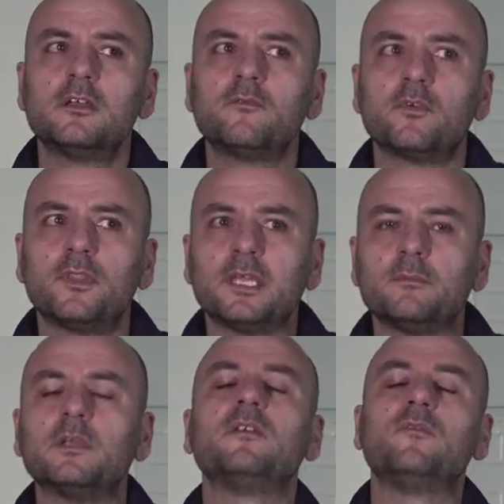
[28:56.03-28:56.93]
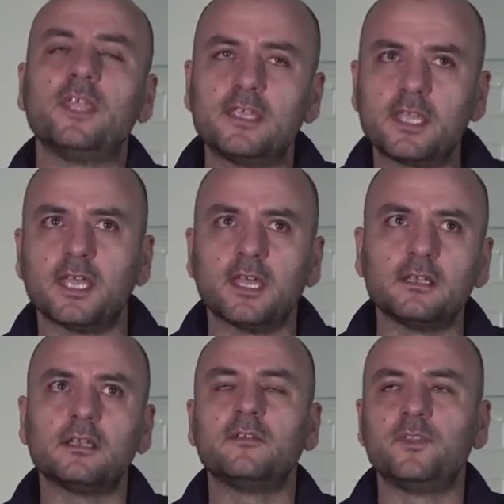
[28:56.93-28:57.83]
for them if they
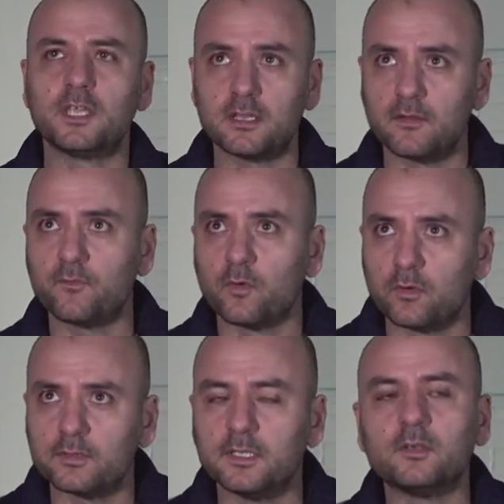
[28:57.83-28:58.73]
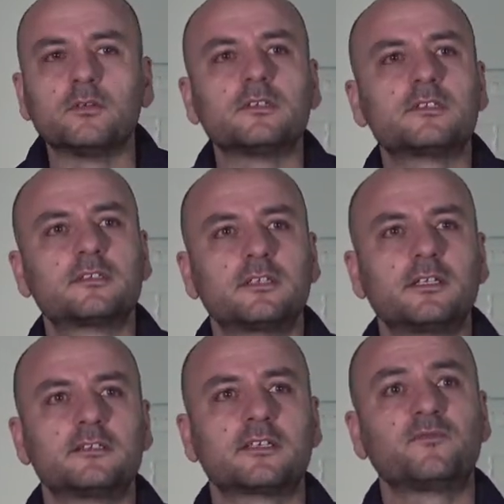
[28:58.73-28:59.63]
can and if they can afford. You know, it's
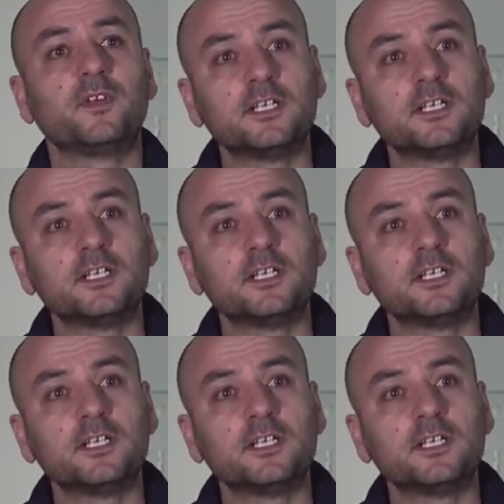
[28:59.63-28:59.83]
it's very